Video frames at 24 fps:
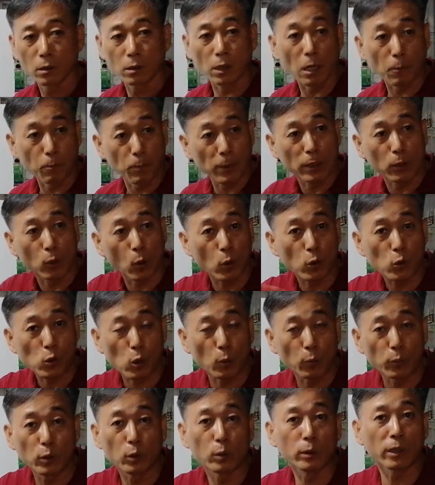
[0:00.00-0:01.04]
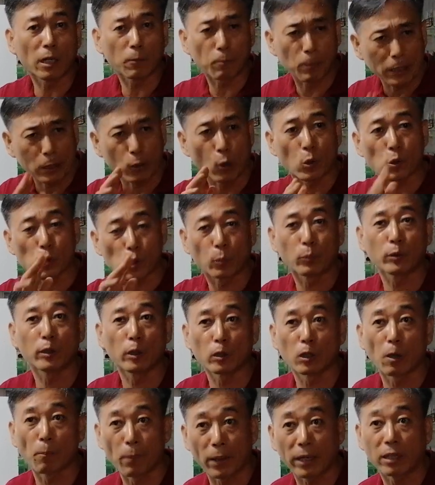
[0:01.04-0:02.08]
Not because of you, not because of
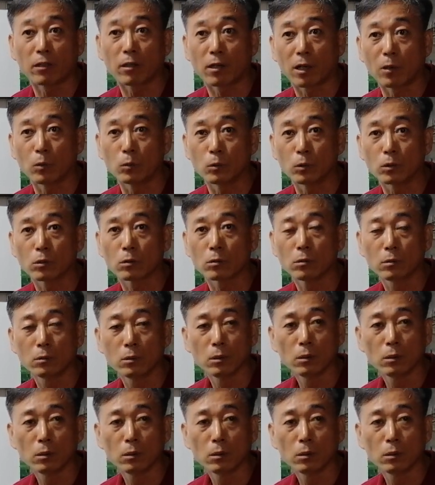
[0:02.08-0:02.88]
your backgrounds.